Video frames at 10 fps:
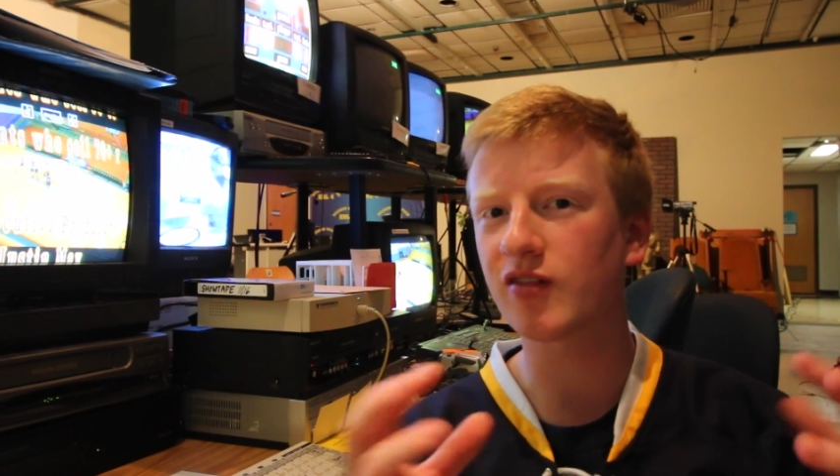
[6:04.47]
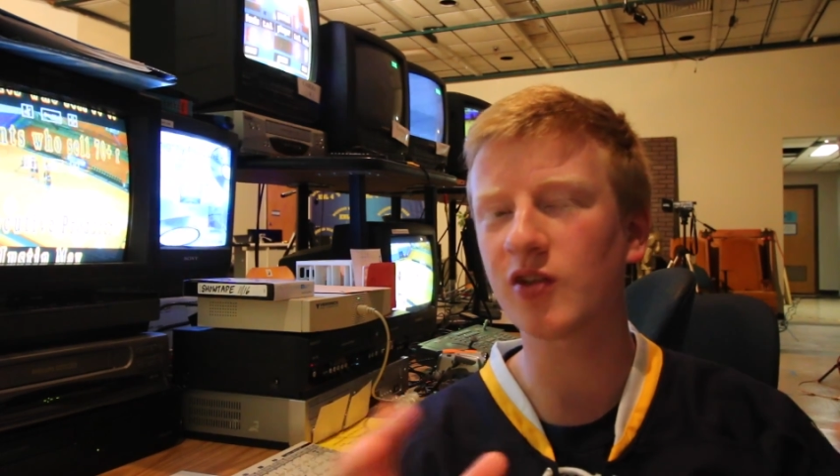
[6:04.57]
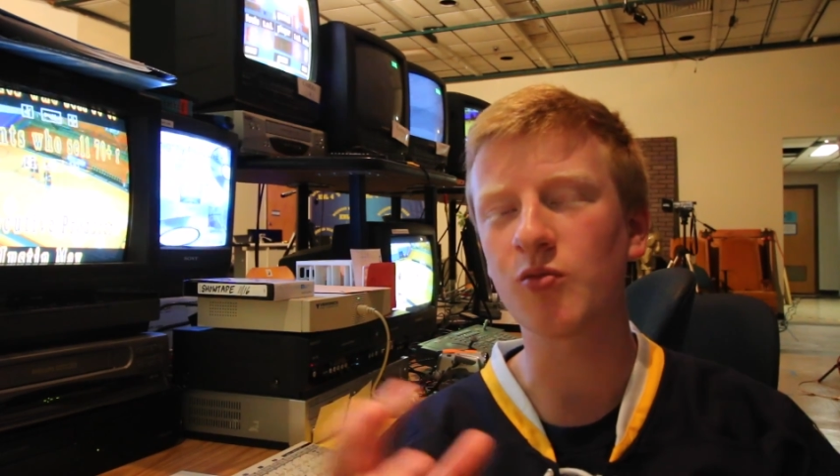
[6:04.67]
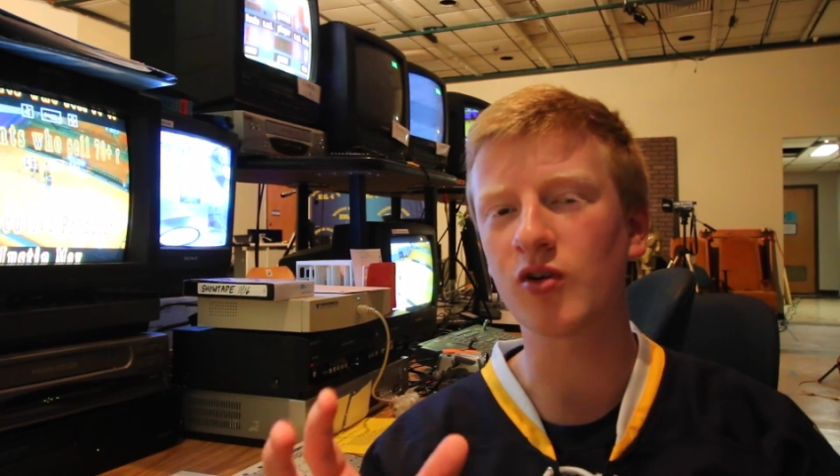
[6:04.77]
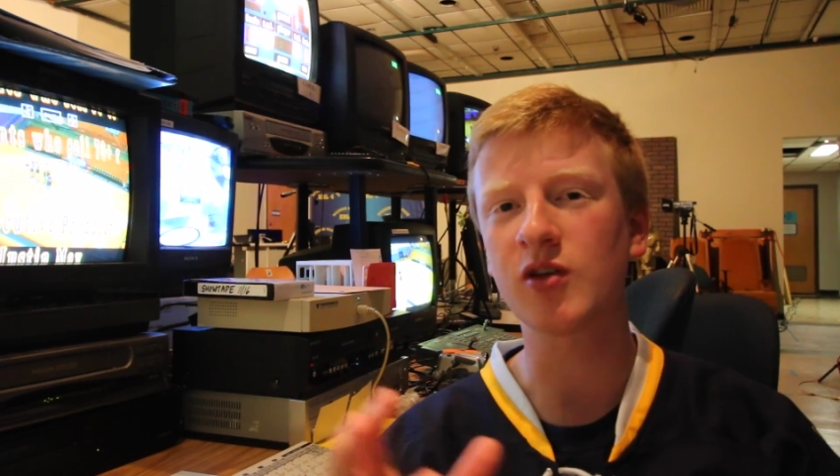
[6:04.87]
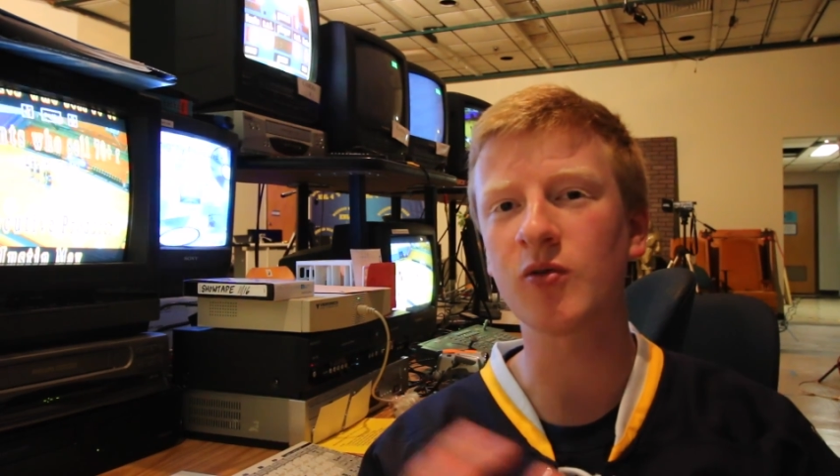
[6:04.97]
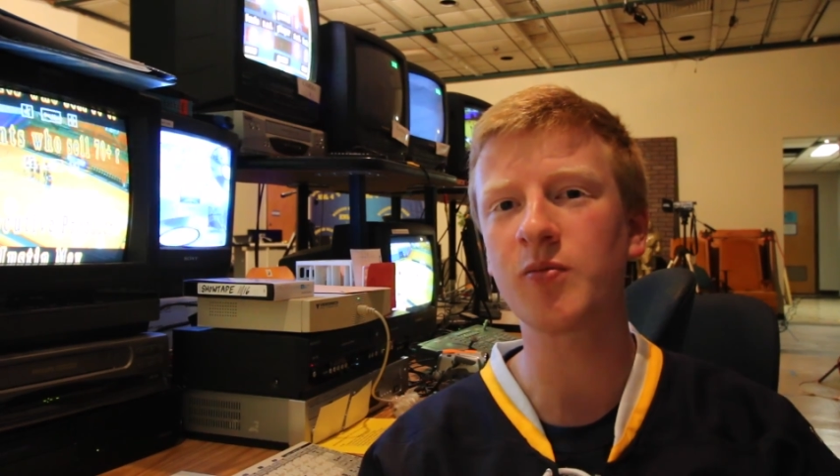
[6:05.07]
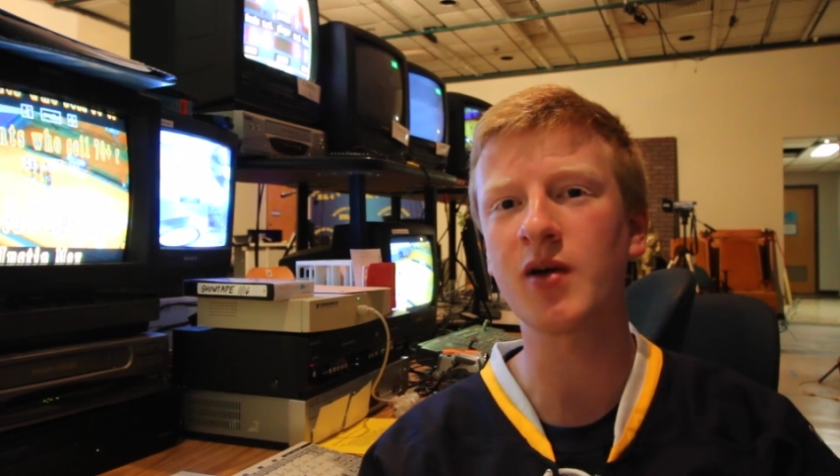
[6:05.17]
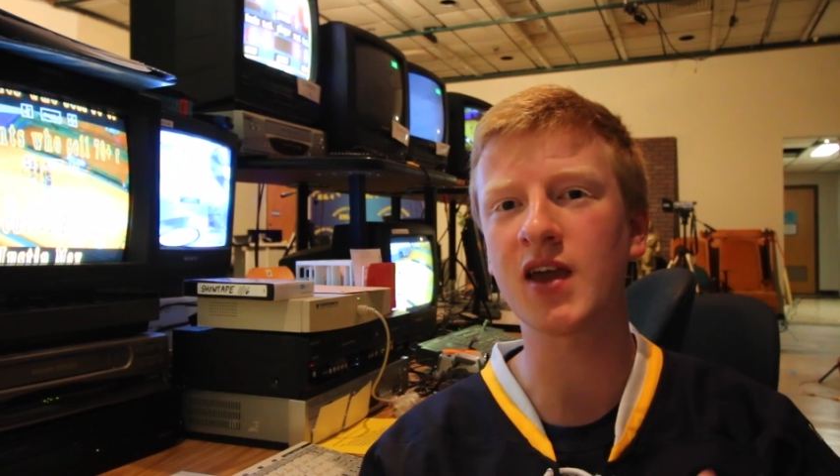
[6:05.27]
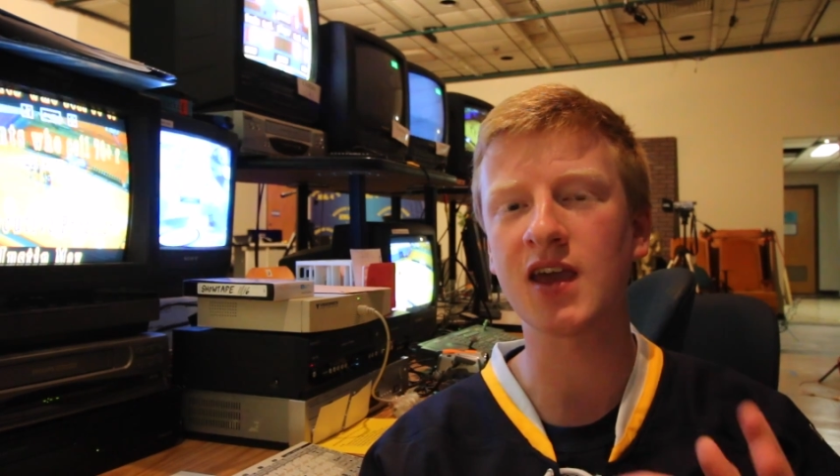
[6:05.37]
liked working
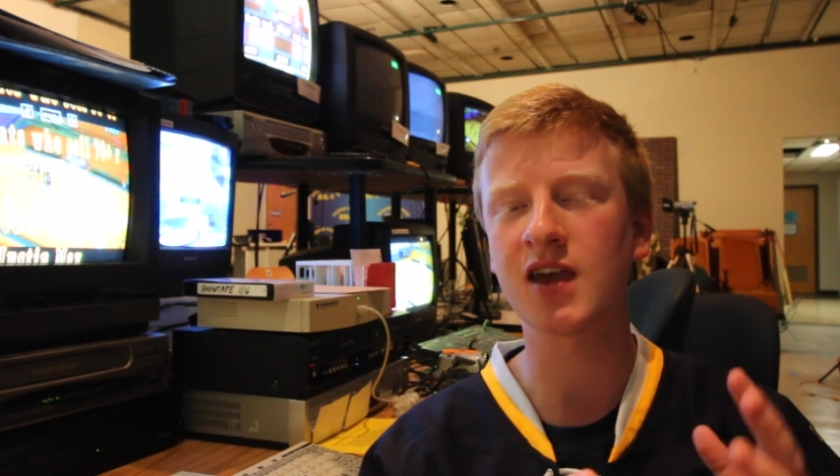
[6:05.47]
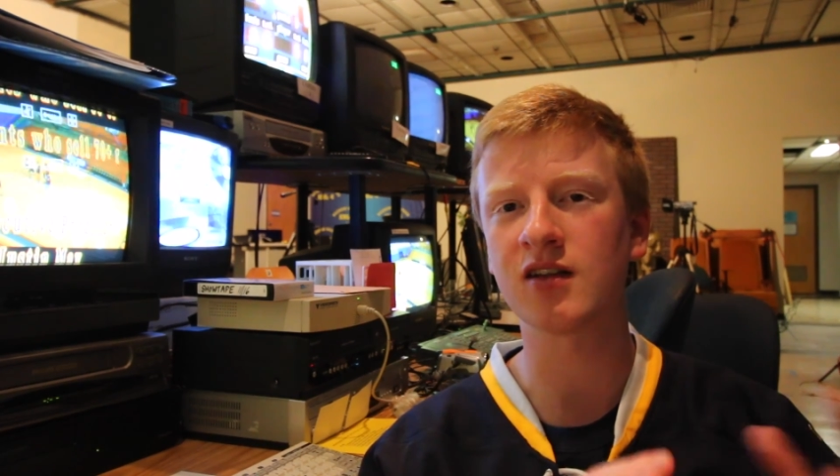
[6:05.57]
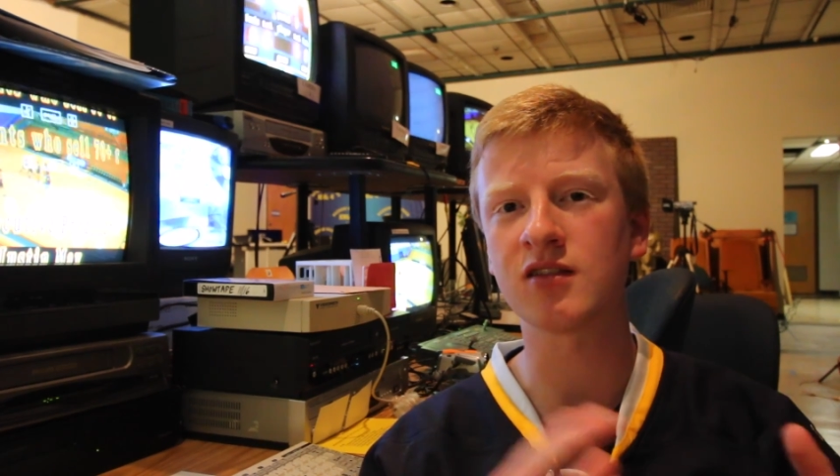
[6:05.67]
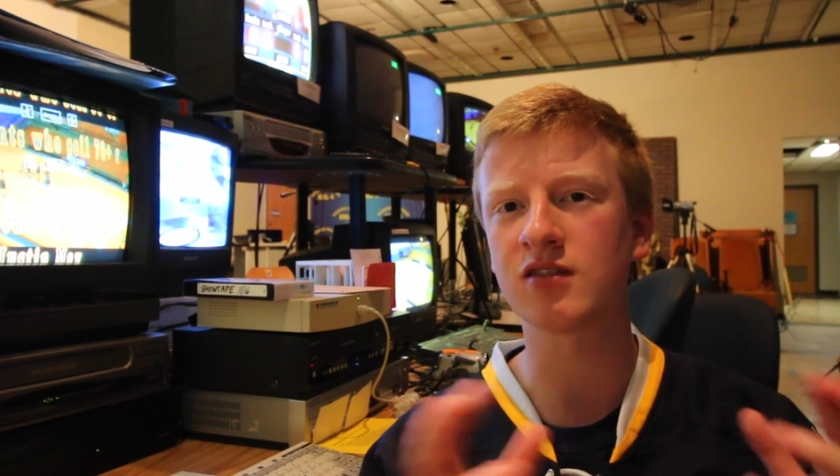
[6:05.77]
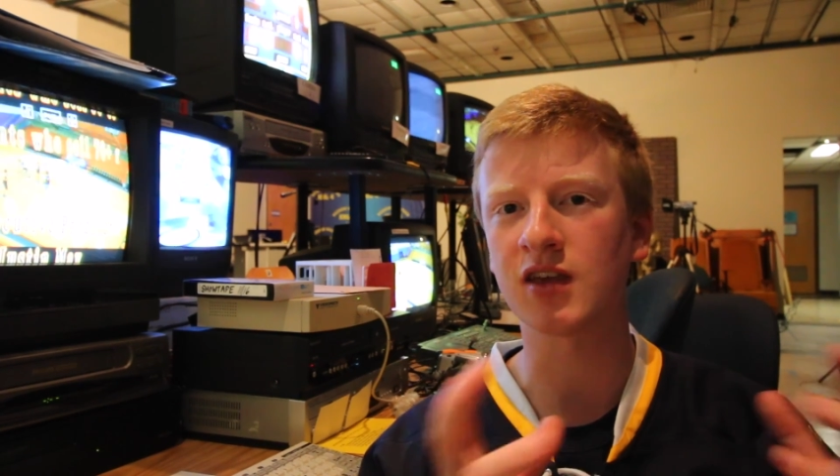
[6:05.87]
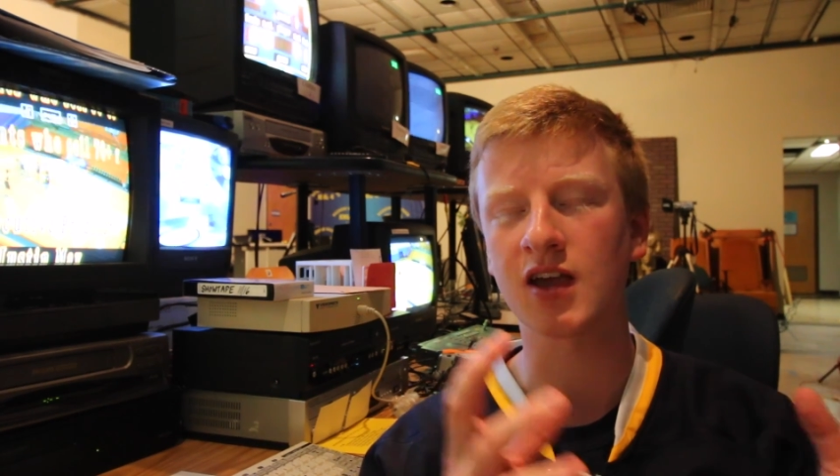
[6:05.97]
with my hands and